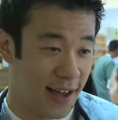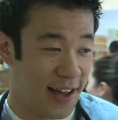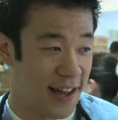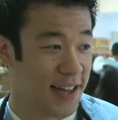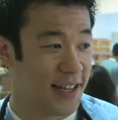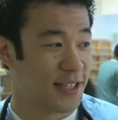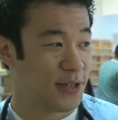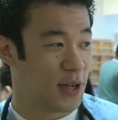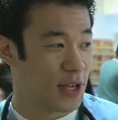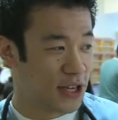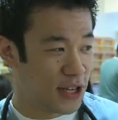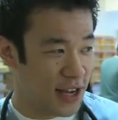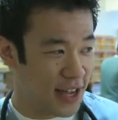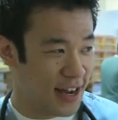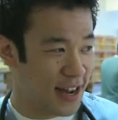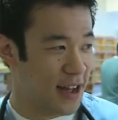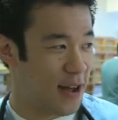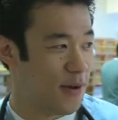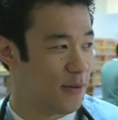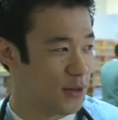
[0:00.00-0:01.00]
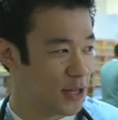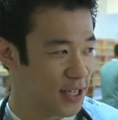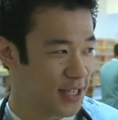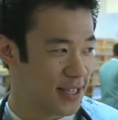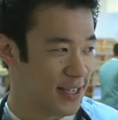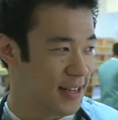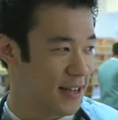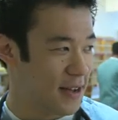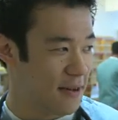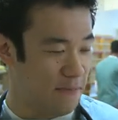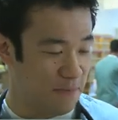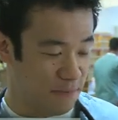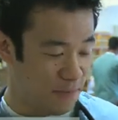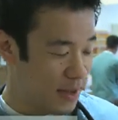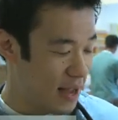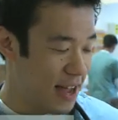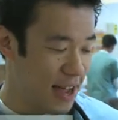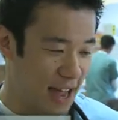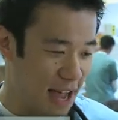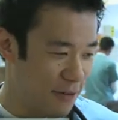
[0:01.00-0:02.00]
Uh, it's, it's good. Uh, just um,
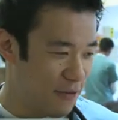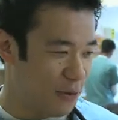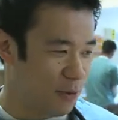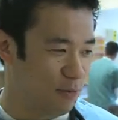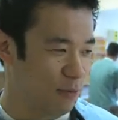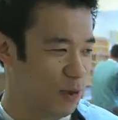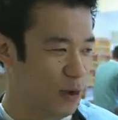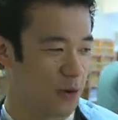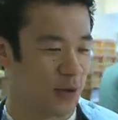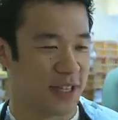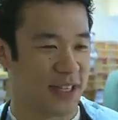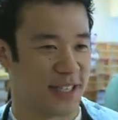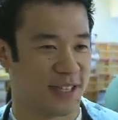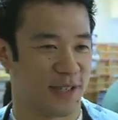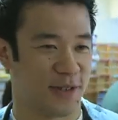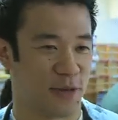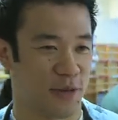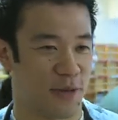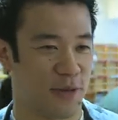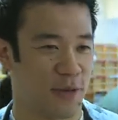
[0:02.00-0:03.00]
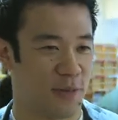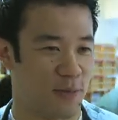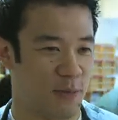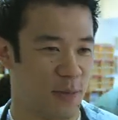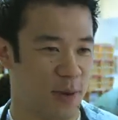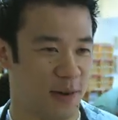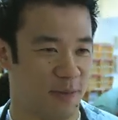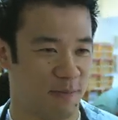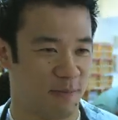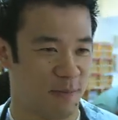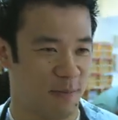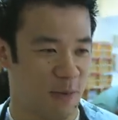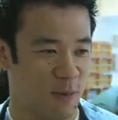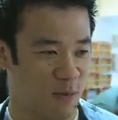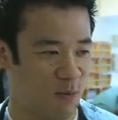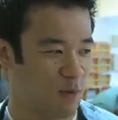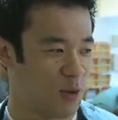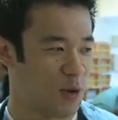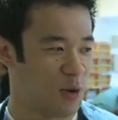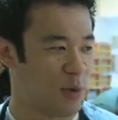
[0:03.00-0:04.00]
having, you know, this is sort of the, been
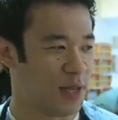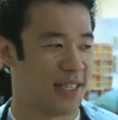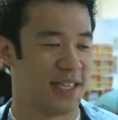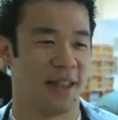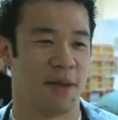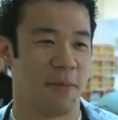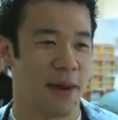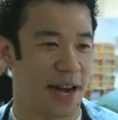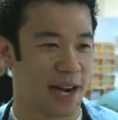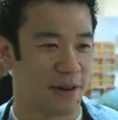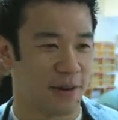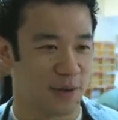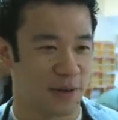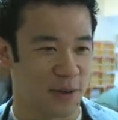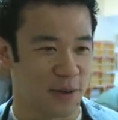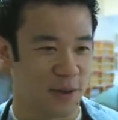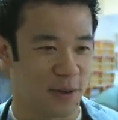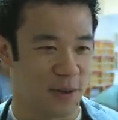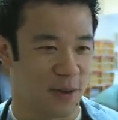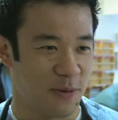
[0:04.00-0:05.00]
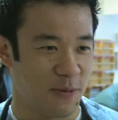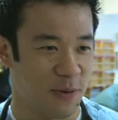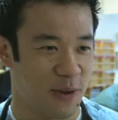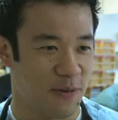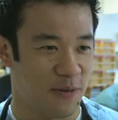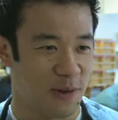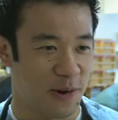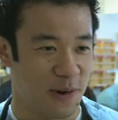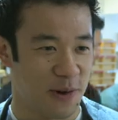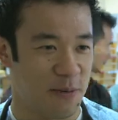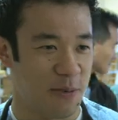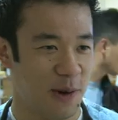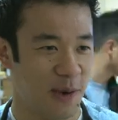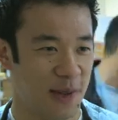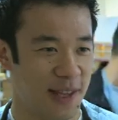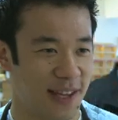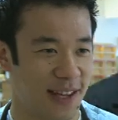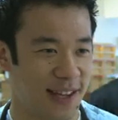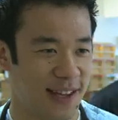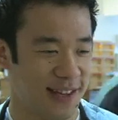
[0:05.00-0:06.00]
um, two months in the medical school, and we've learned
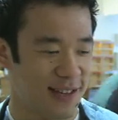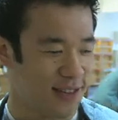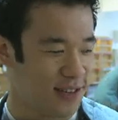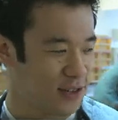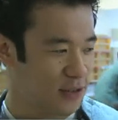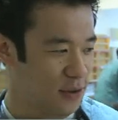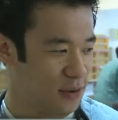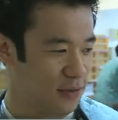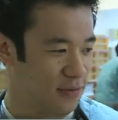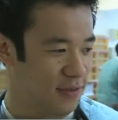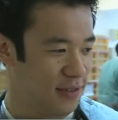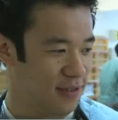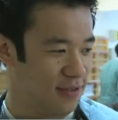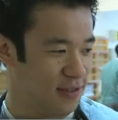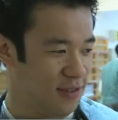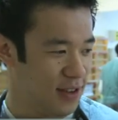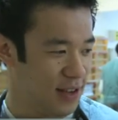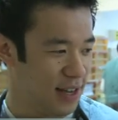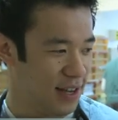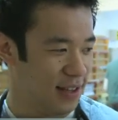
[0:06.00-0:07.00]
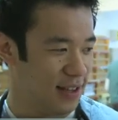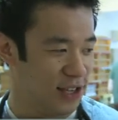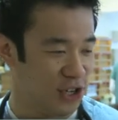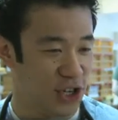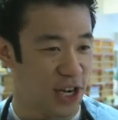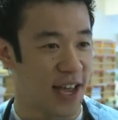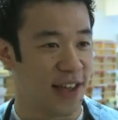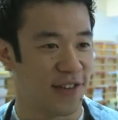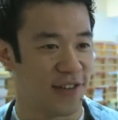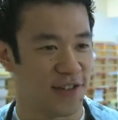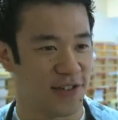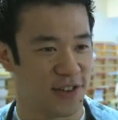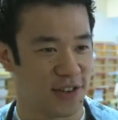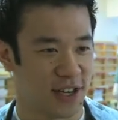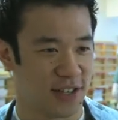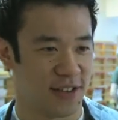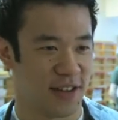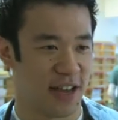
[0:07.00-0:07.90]
about the sort of the, the chest, chest